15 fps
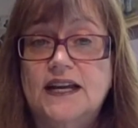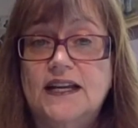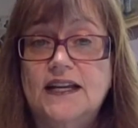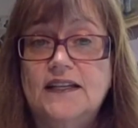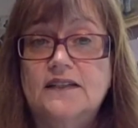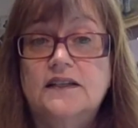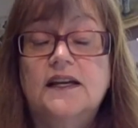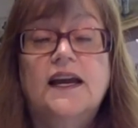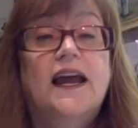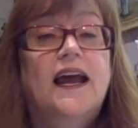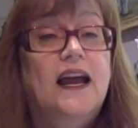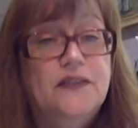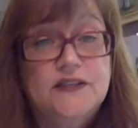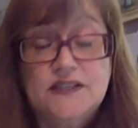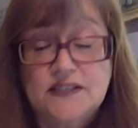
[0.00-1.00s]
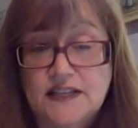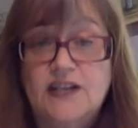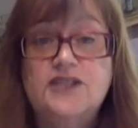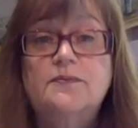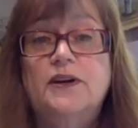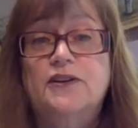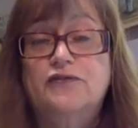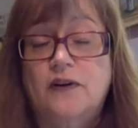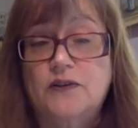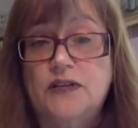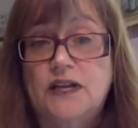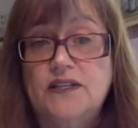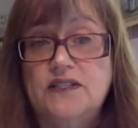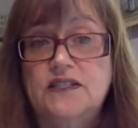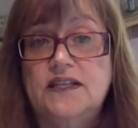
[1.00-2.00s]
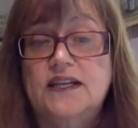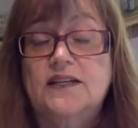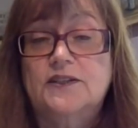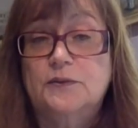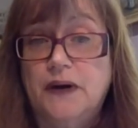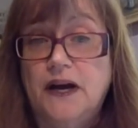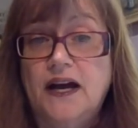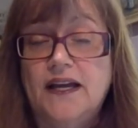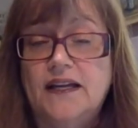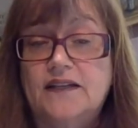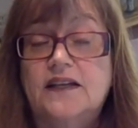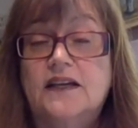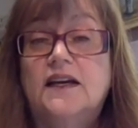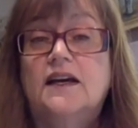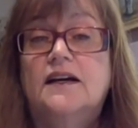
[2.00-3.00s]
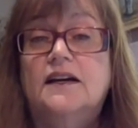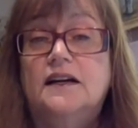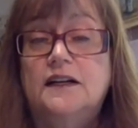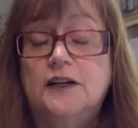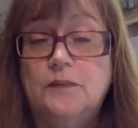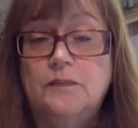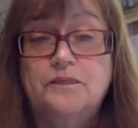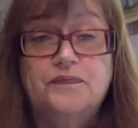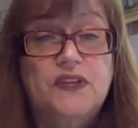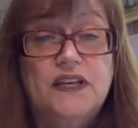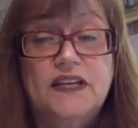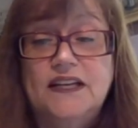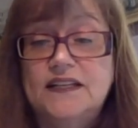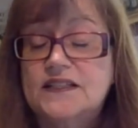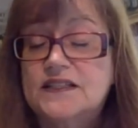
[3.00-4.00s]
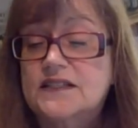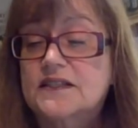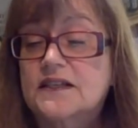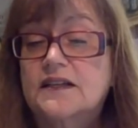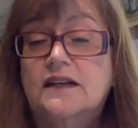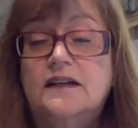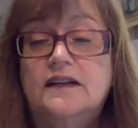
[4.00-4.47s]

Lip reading: to get in, and then slashing my driver's license again to buy it. It's